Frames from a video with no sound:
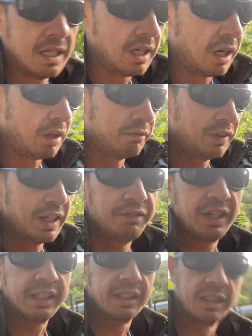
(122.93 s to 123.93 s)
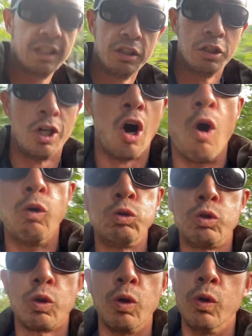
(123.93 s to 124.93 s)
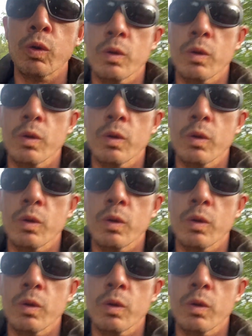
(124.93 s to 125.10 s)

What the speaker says: of living. Old school.